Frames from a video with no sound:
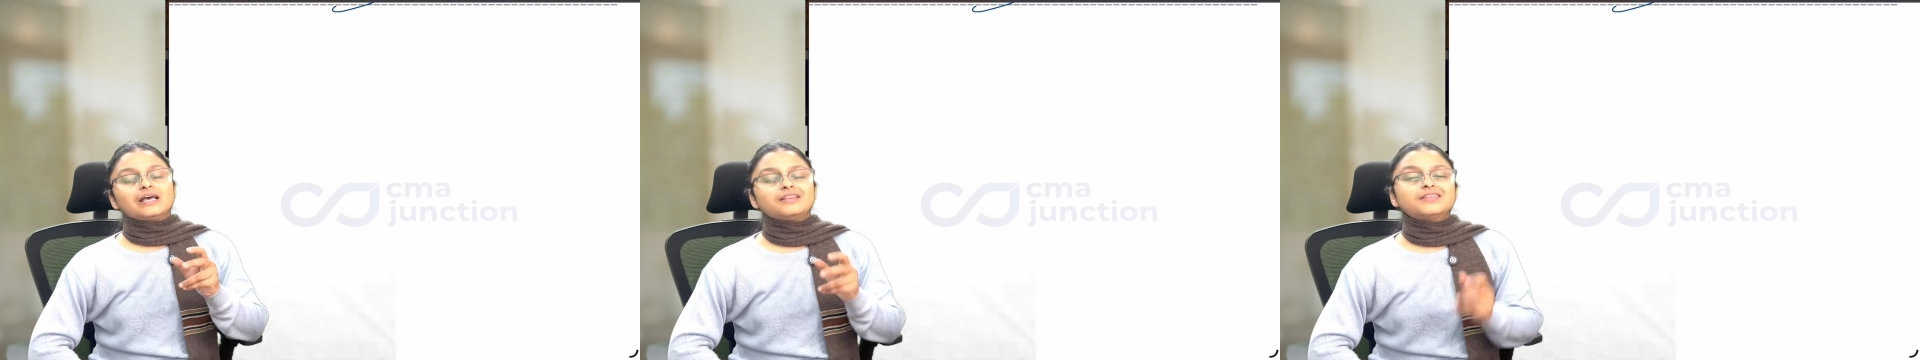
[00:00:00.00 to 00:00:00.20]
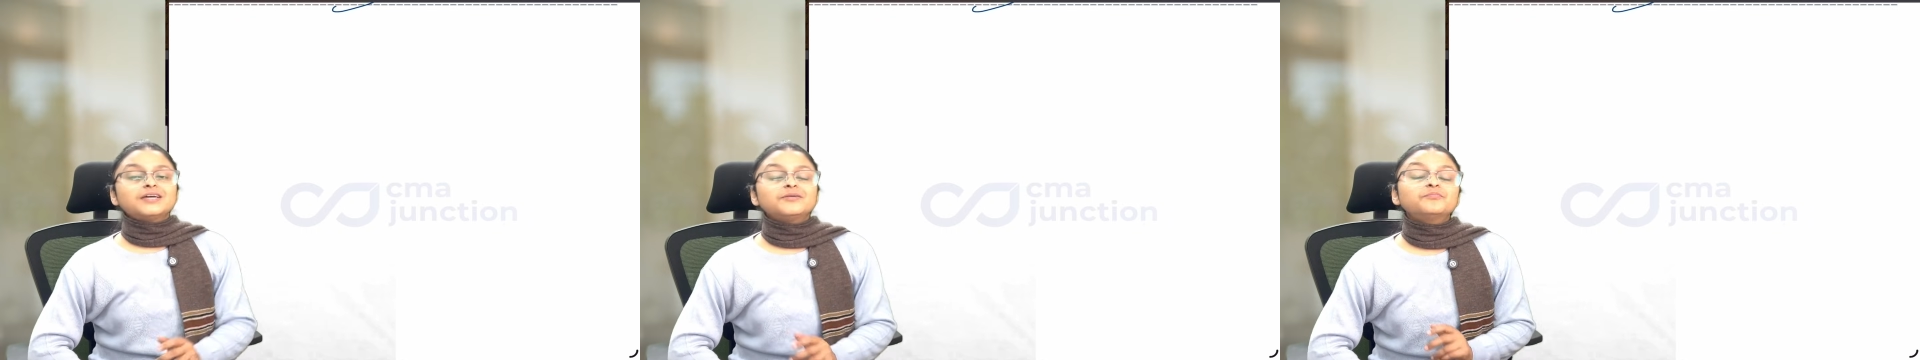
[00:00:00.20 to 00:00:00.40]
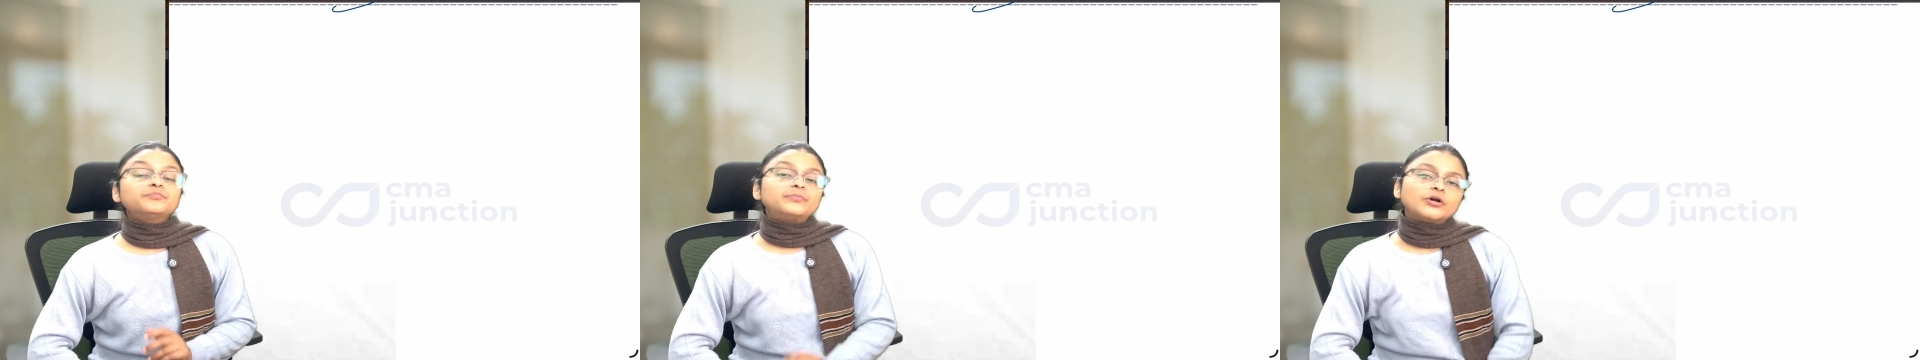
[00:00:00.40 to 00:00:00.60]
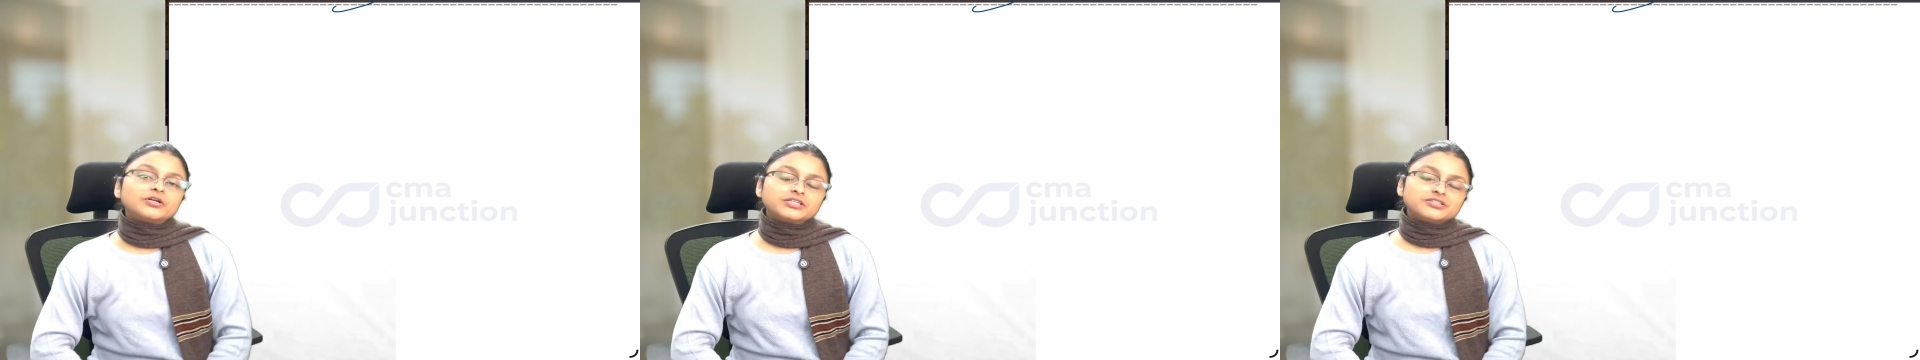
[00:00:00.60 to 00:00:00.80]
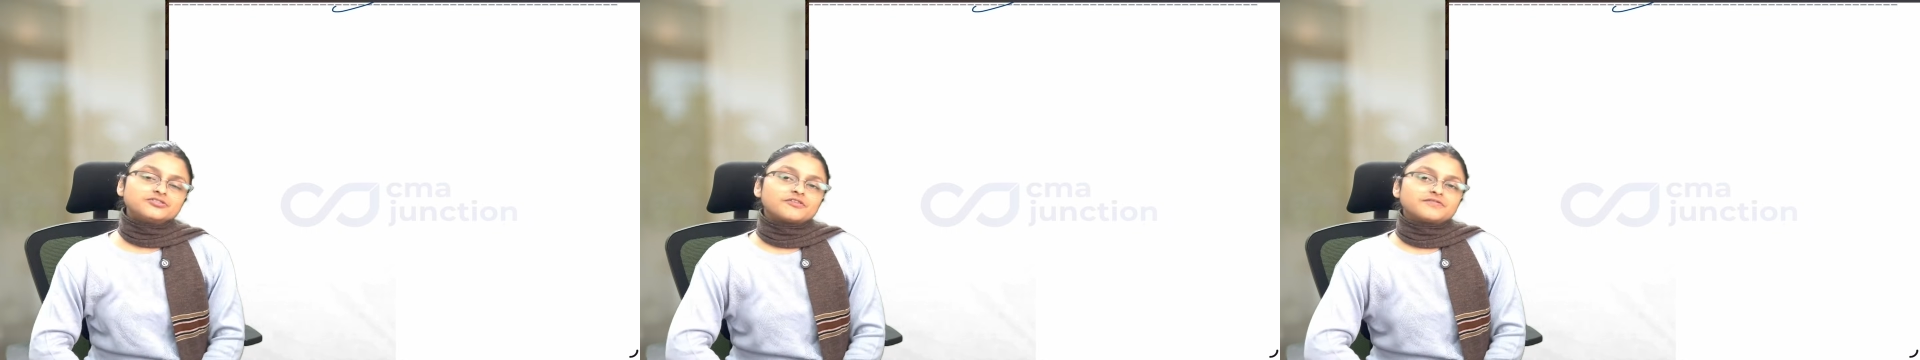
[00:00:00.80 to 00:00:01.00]
the
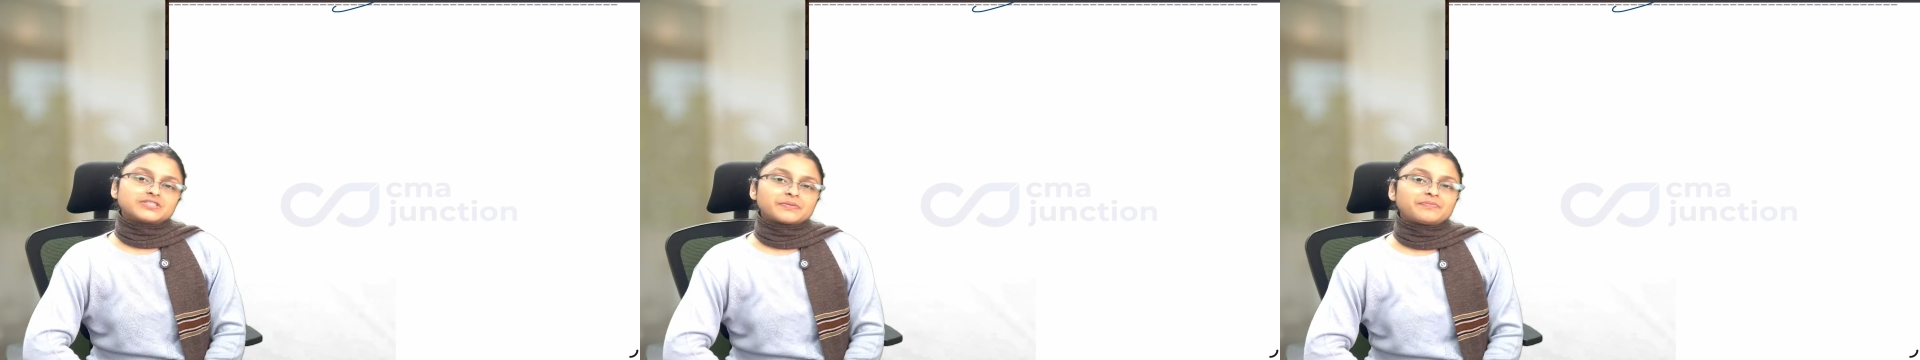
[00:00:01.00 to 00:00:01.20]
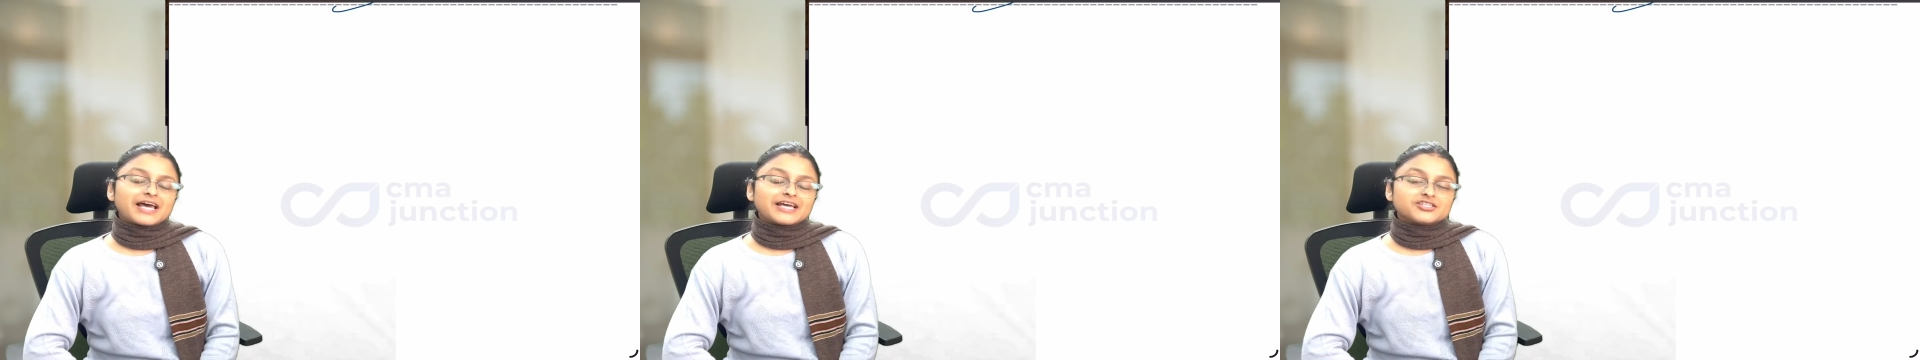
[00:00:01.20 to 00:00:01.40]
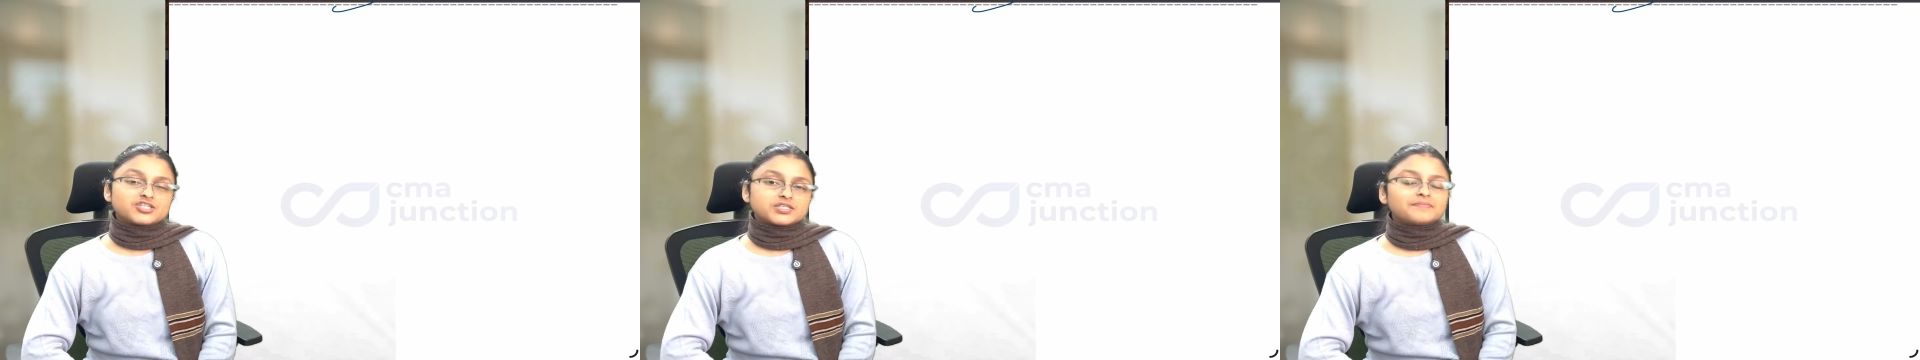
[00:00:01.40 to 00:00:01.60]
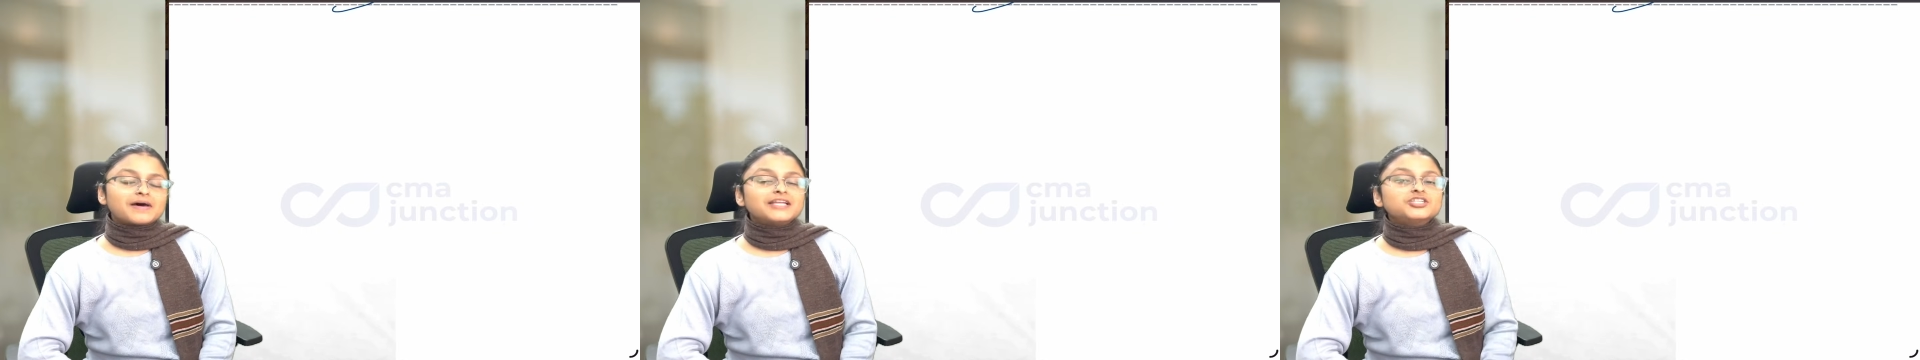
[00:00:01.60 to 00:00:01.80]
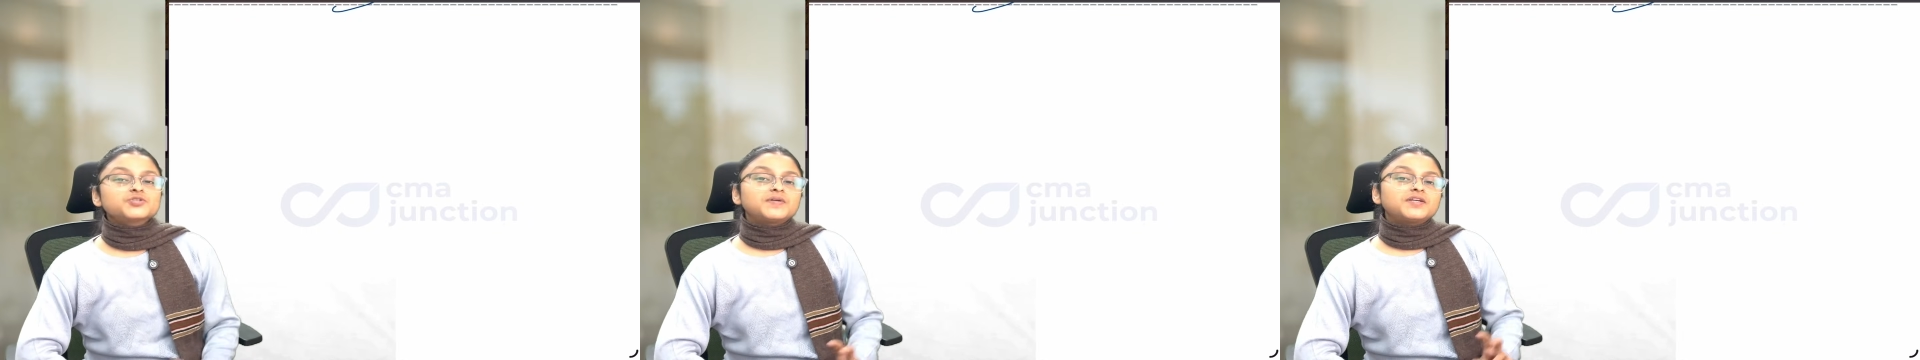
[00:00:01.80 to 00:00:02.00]
importance of supply chain
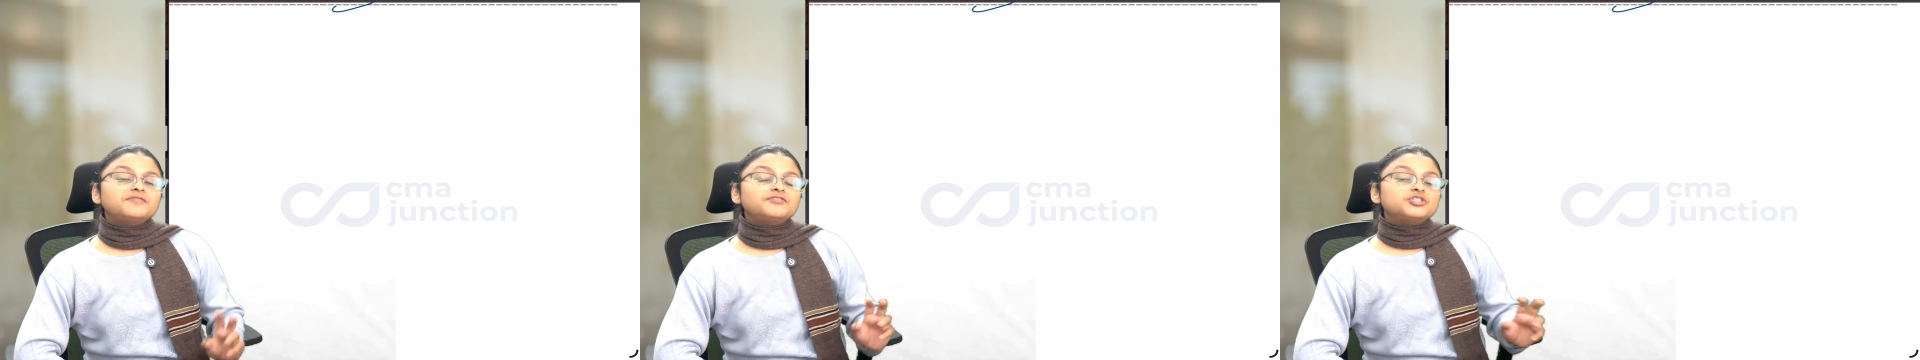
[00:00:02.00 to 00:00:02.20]
management,